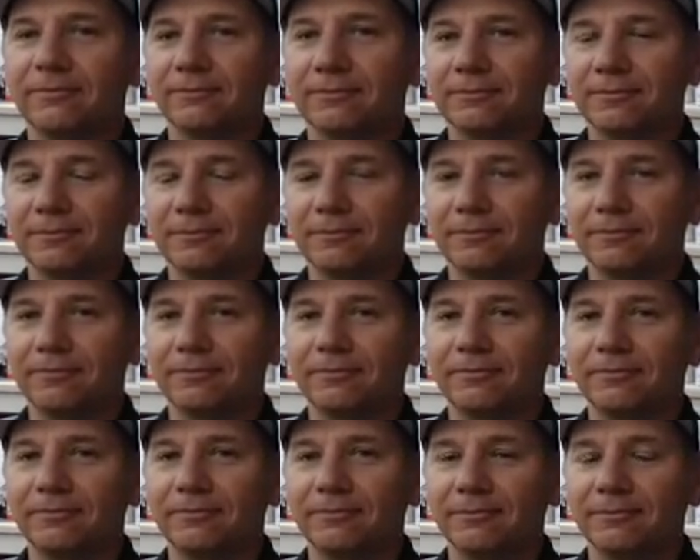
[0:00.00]

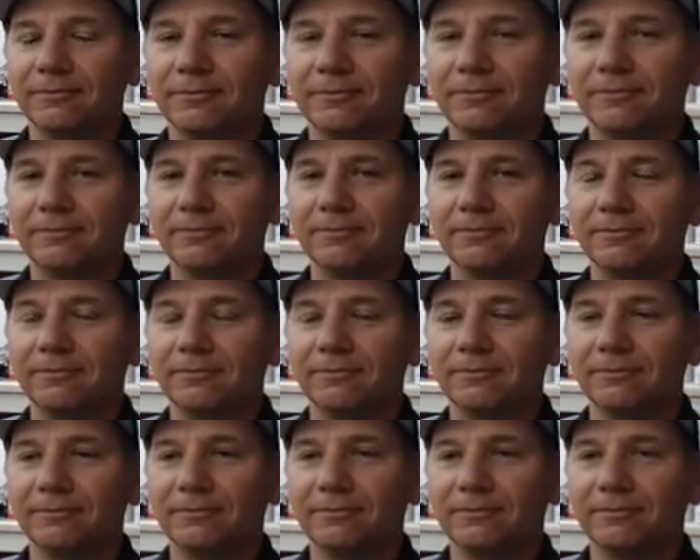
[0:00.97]

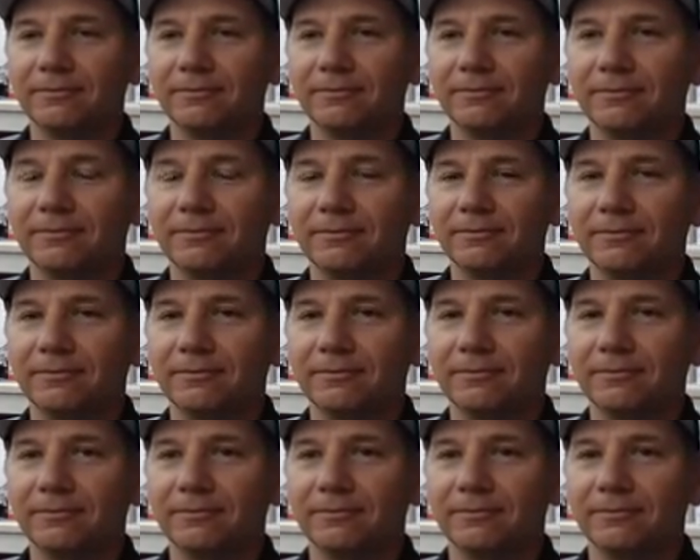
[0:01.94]

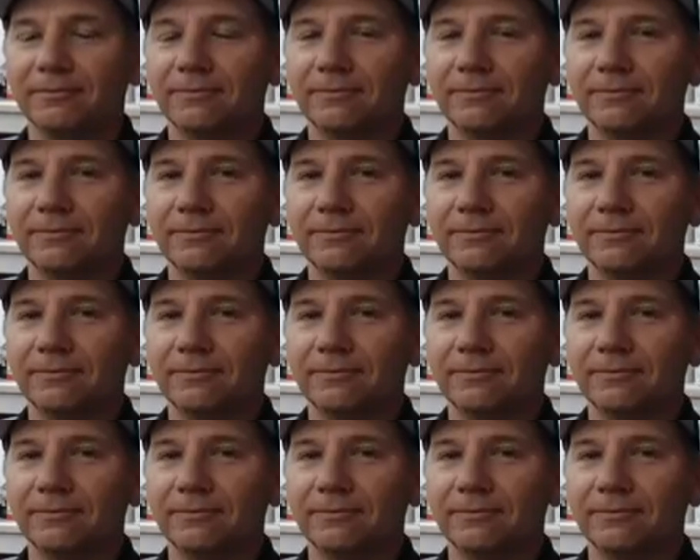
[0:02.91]
[no speech]